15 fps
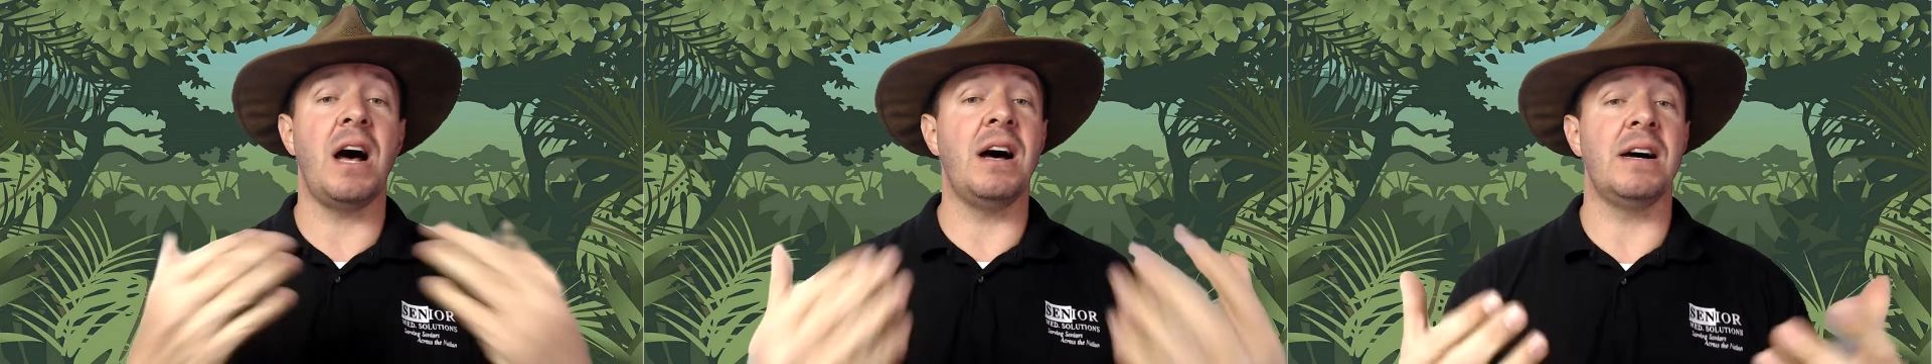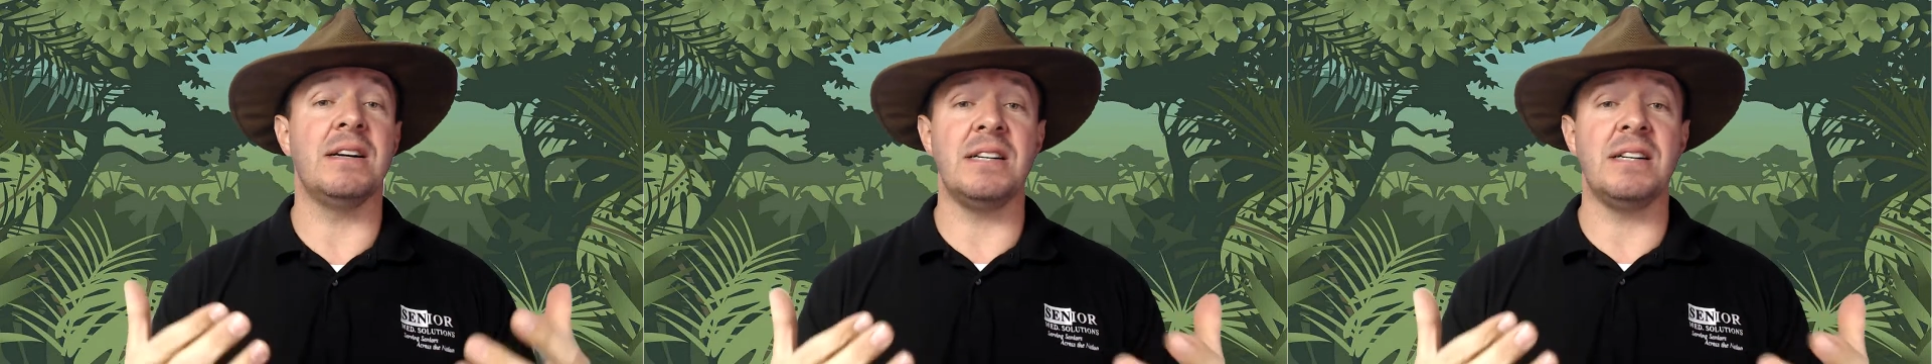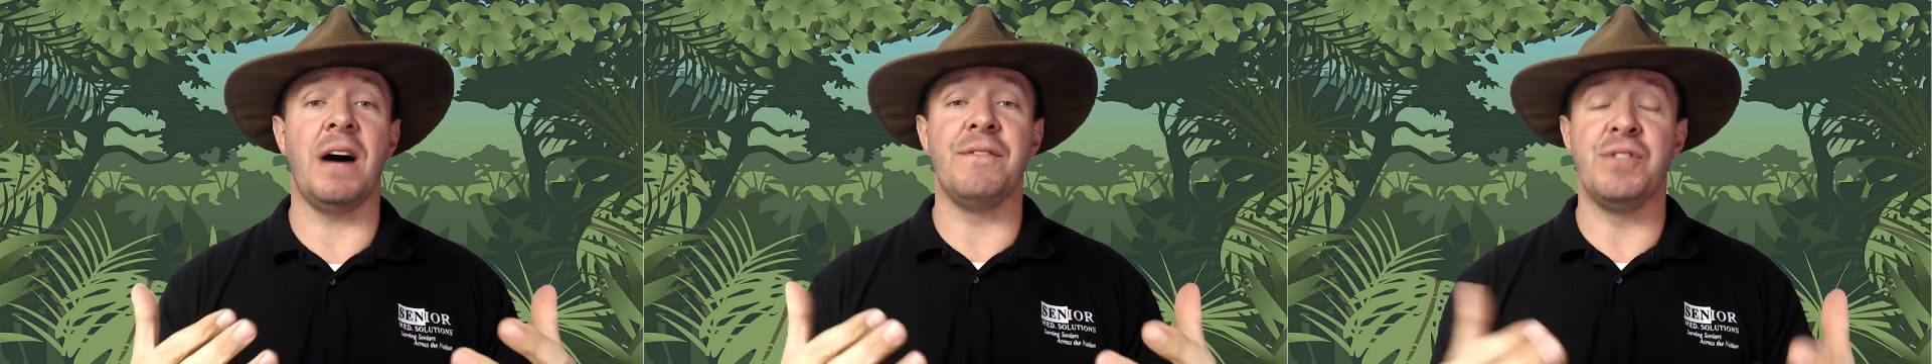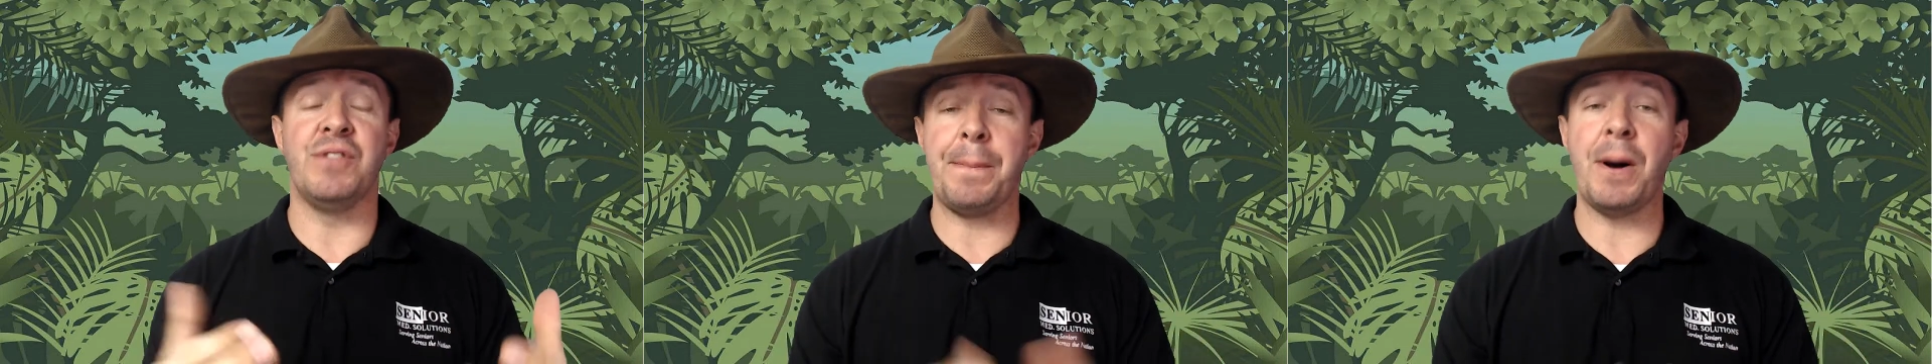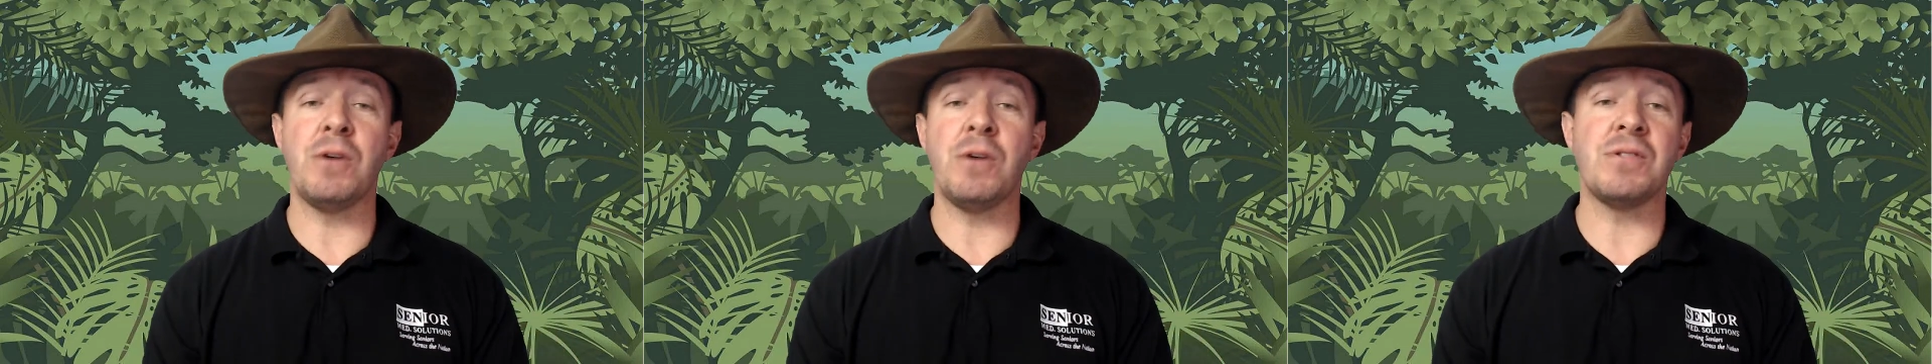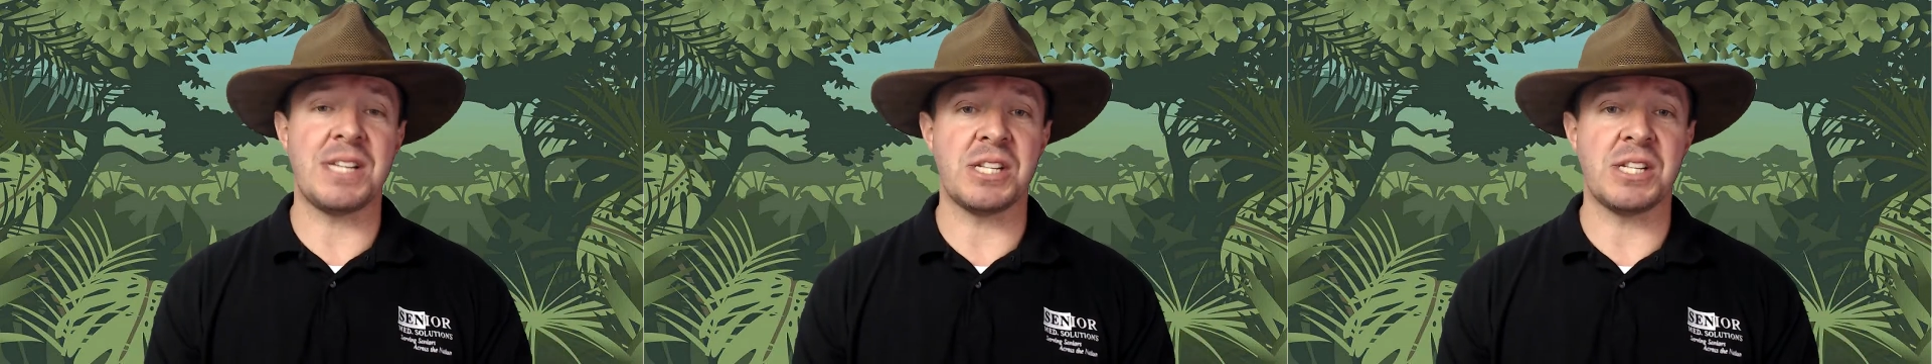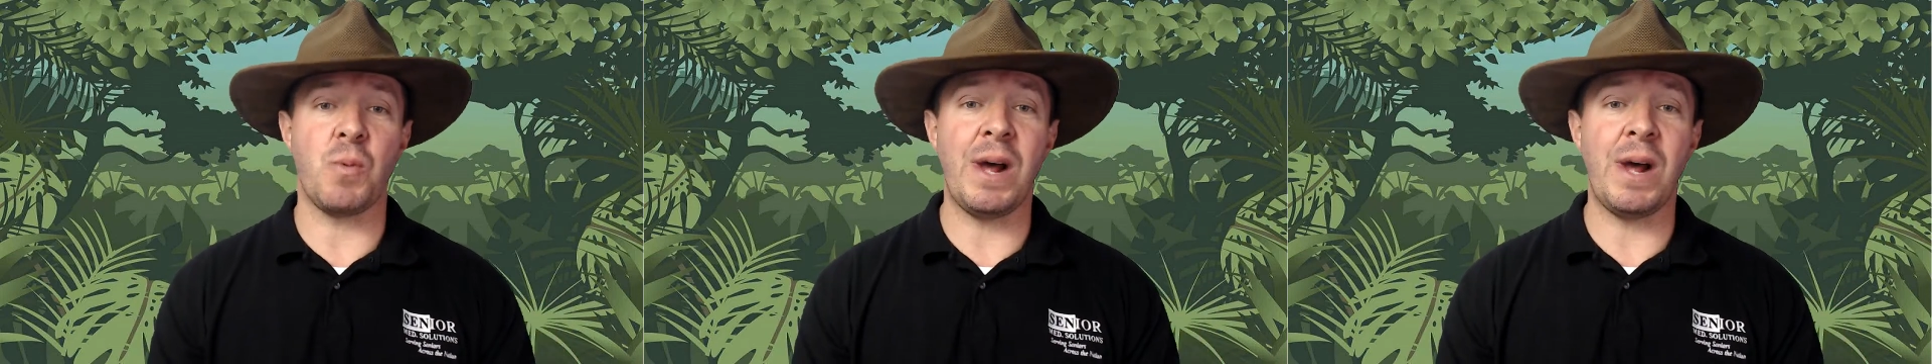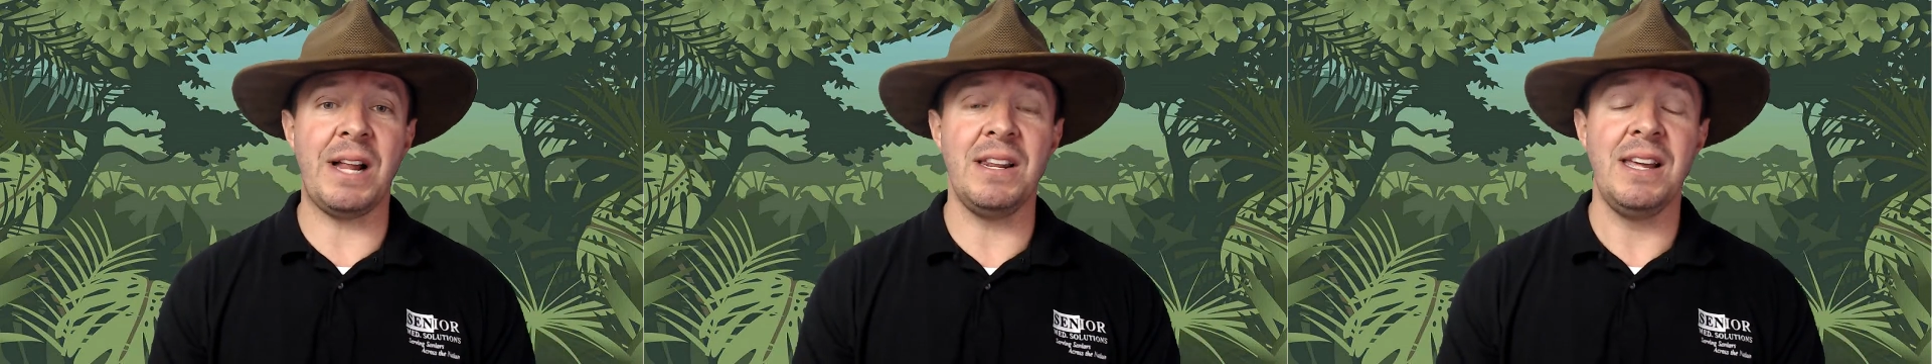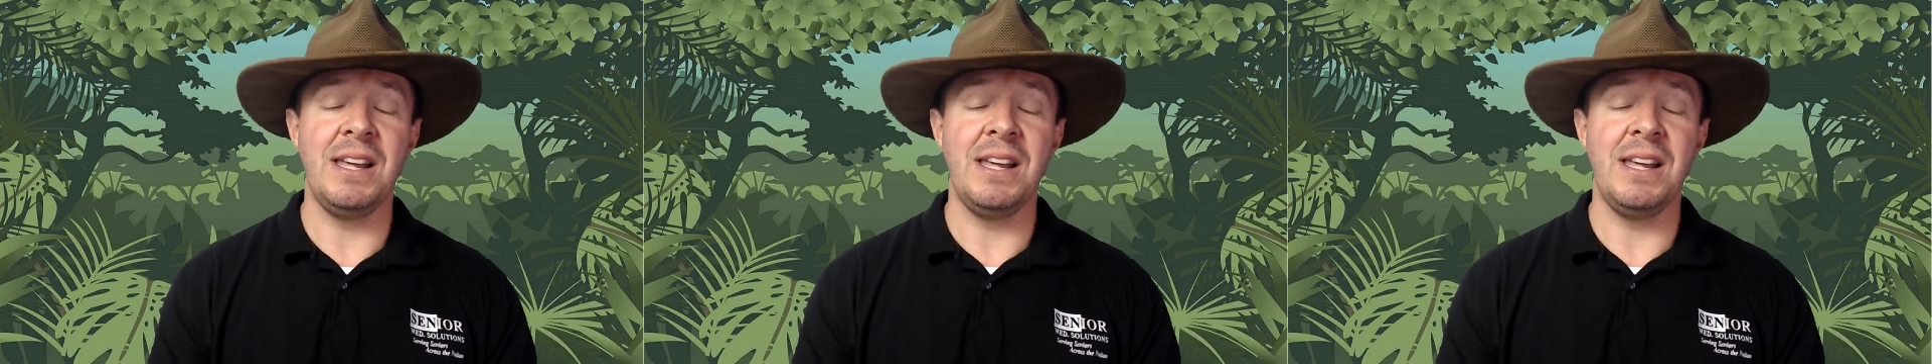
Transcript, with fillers: uh, of the post as well.